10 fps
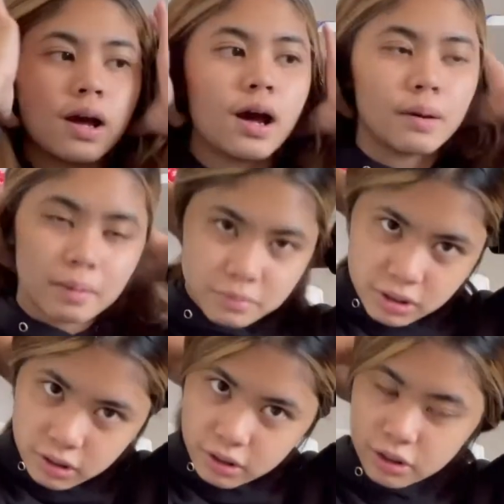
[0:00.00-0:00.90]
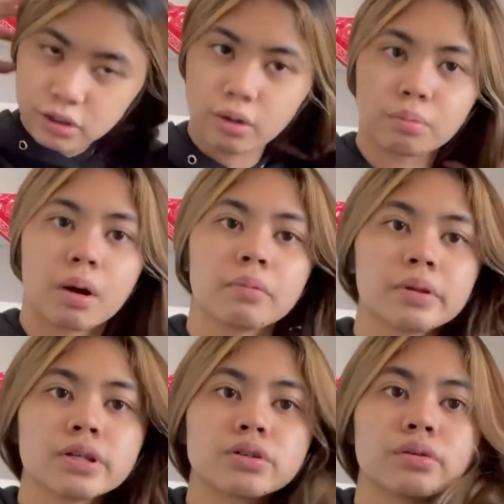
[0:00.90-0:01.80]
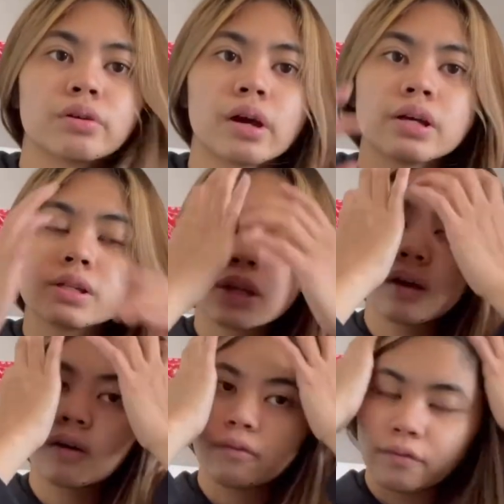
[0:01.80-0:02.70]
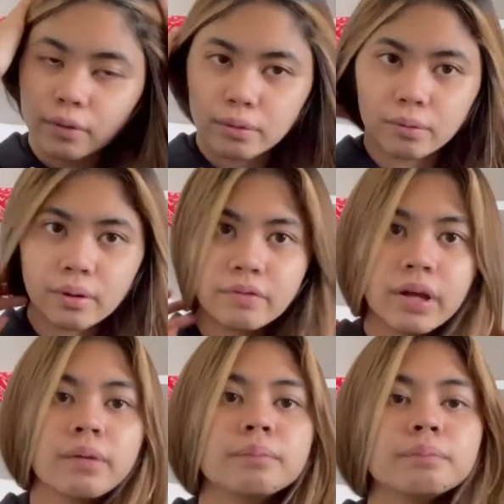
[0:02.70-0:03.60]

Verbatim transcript: Uh, I'm just gonna show, probably show you guys a photo of it.